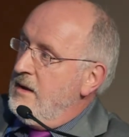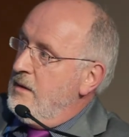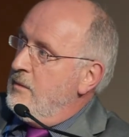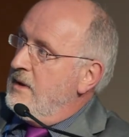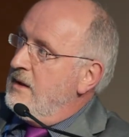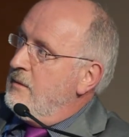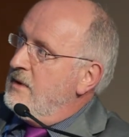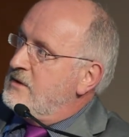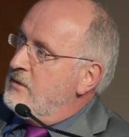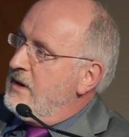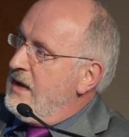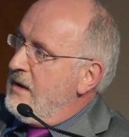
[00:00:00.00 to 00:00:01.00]
We're
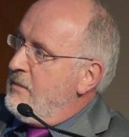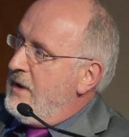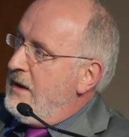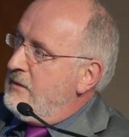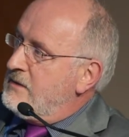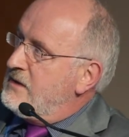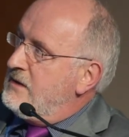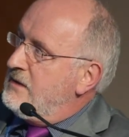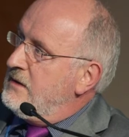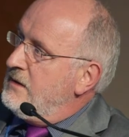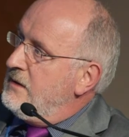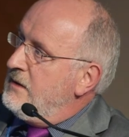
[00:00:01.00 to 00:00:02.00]
talking about
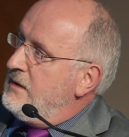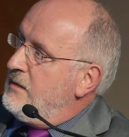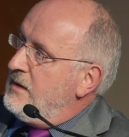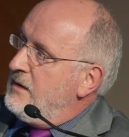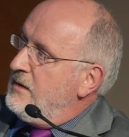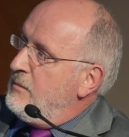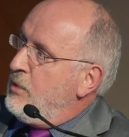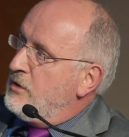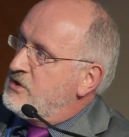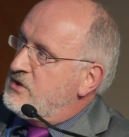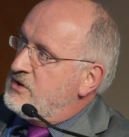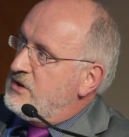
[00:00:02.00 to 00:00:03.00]

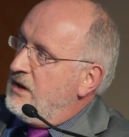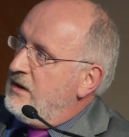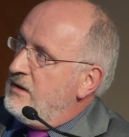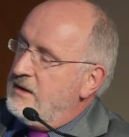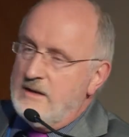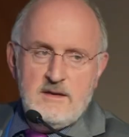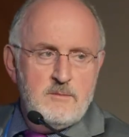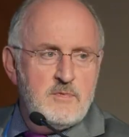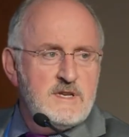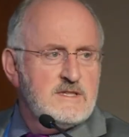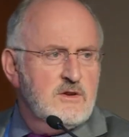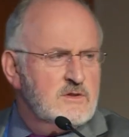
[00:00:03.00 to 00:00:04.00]
posture,
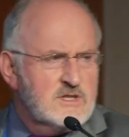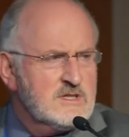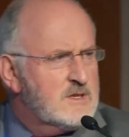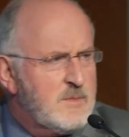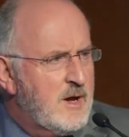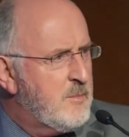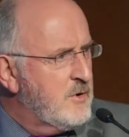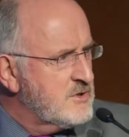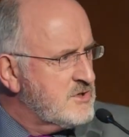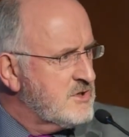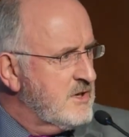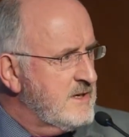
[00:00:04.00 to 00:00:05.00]
but it's not just about
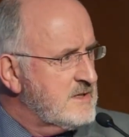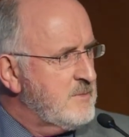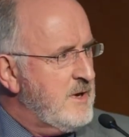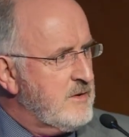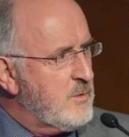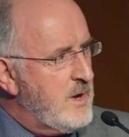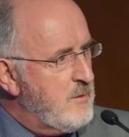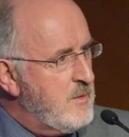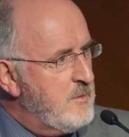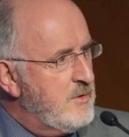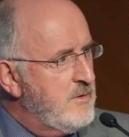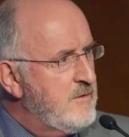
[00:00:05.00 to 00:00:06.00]
posture. It's about the way we
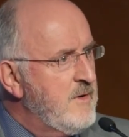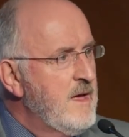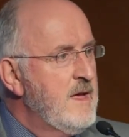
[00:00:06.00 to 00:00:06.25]
move.